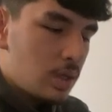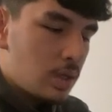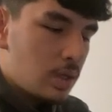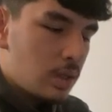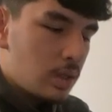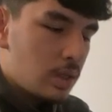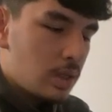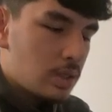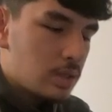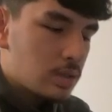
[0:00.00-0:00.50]

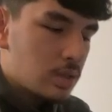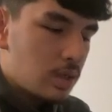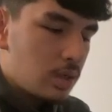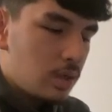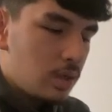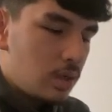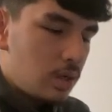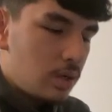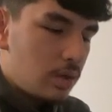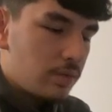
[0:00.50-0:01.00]
there's a
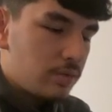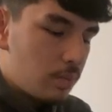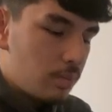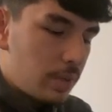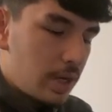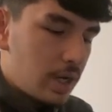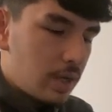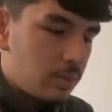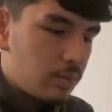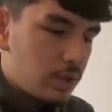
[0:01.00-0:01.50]
lot of
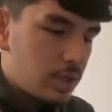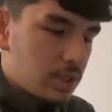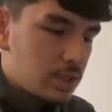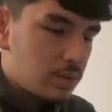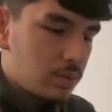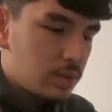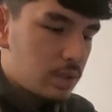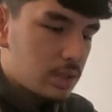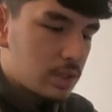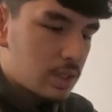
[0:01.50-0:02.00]
buying pressure
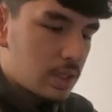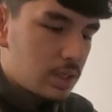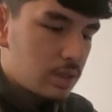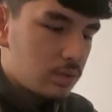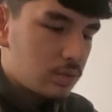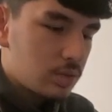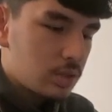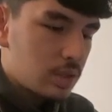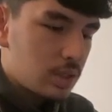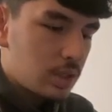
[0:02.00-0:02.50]
with this
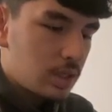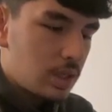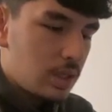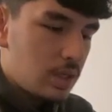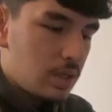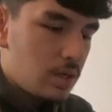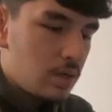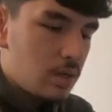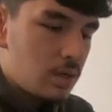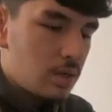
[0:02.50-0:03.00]
candlestick
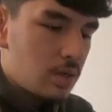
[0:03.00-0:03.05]
here,